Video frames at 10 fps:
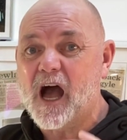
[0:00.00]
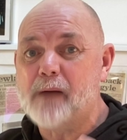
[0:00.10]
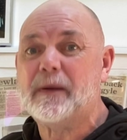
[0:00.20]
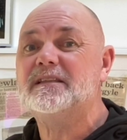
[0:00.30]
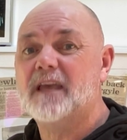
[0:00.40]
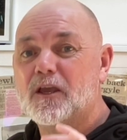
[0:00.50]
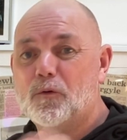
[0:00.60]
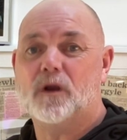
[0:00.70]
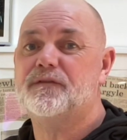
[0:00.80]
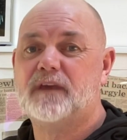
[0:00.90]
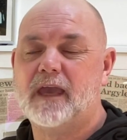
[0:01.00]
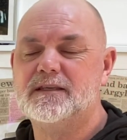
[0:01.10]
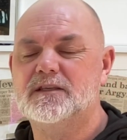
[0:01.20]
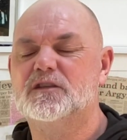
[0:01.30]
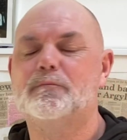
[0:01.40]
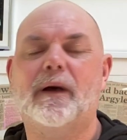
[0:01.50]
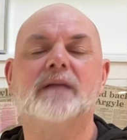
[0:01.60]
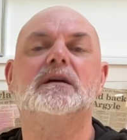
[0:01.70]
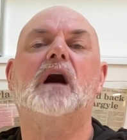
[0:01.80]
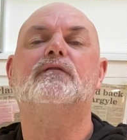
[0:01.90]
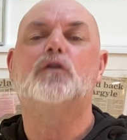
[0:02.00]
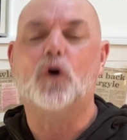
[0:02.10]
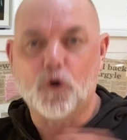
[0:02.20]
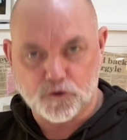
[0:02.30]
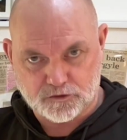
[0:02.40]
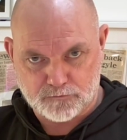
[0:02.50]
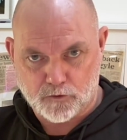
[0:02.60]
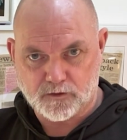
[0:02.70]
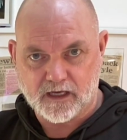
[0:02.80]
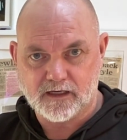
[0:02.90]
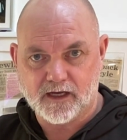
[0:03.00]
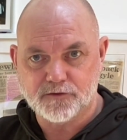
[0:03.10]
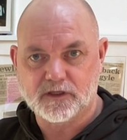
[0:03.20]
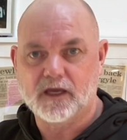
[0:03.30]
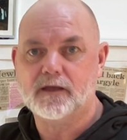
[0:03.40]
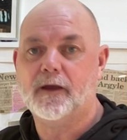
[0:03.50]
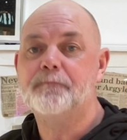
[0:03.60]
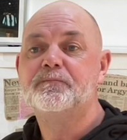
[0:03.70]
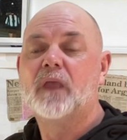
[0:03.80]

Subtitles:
Am I saying qualifications is bad? Of course I'm not, okay, guys, okay, yeah.